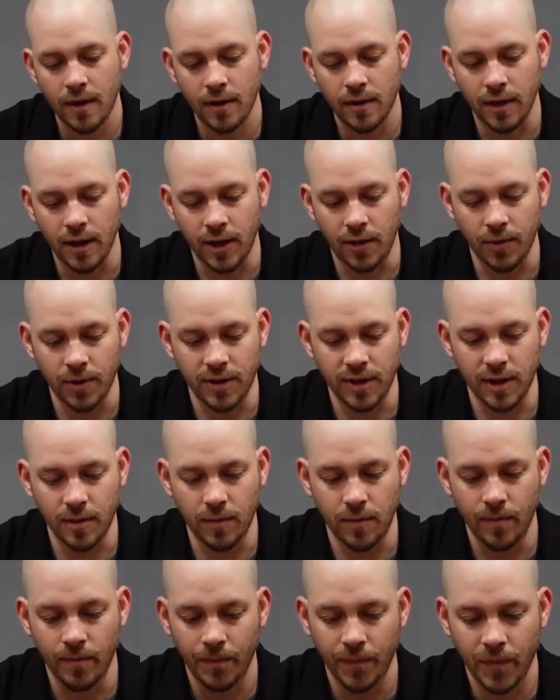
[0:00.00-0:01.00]
like we did
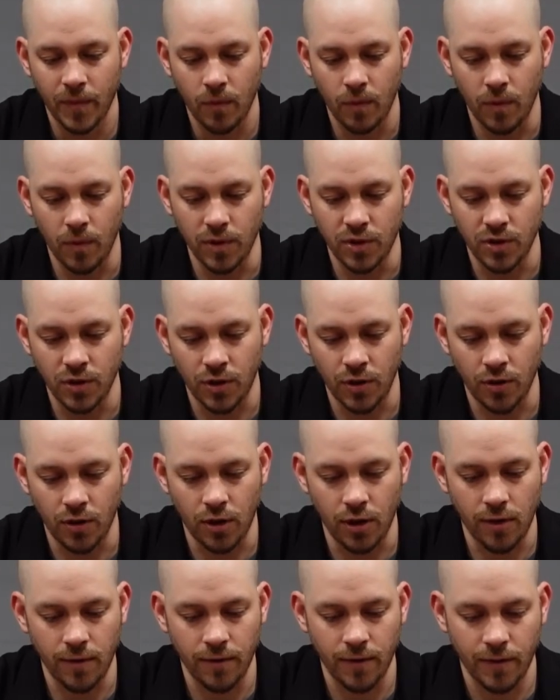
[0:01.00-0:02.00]
when we took it
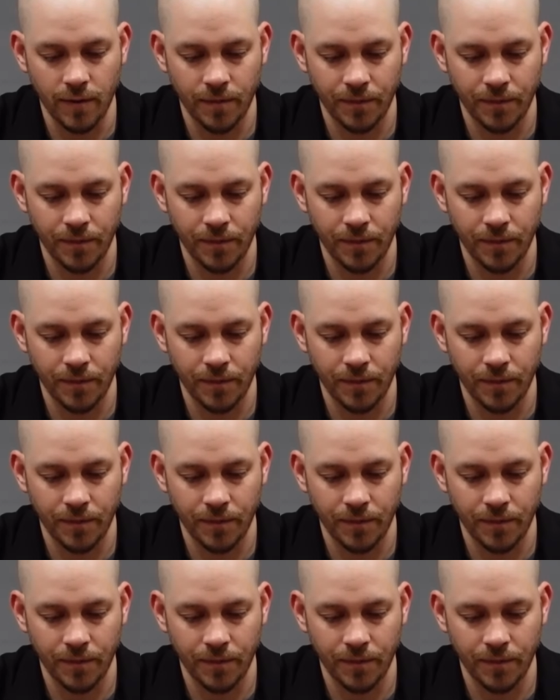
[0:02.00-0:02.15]
off.